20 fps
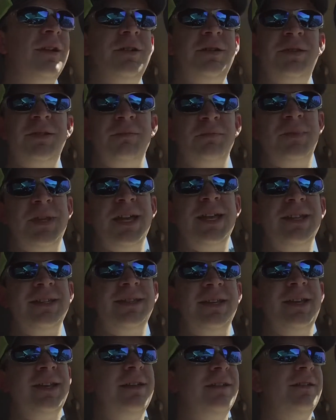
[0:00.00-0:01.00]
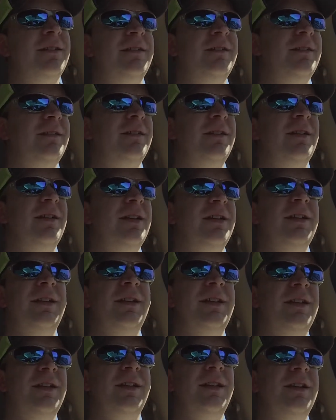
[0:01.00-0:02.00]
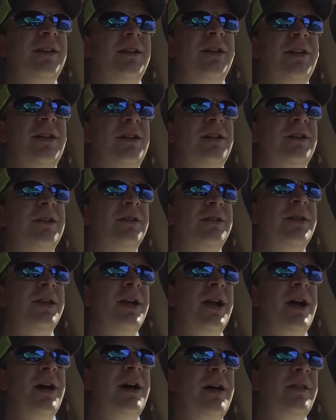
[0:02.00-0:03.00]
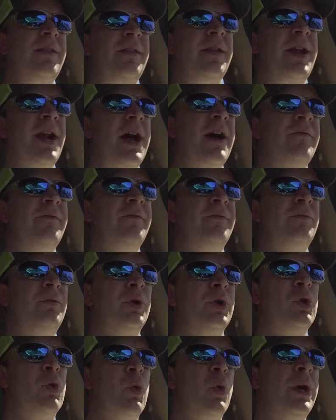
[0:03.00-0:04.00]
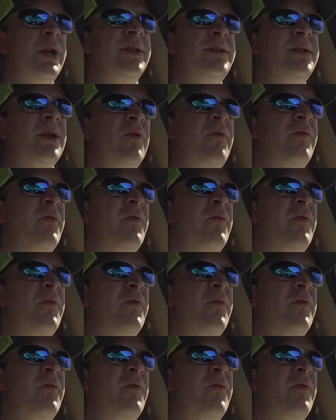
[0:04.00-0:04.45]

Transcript: There's some things that that I've recorded so